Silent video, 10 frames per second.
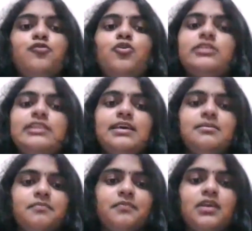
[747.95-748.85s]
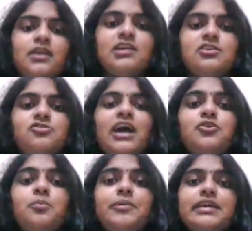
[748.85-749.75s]
Fourthly, try
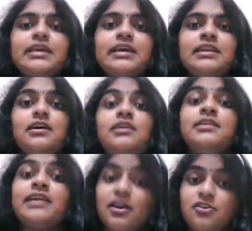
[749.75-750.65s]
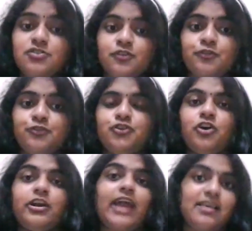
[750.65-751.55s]
to bring in a narrative to
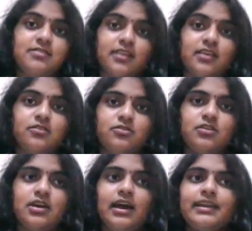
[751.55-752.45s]
your essays.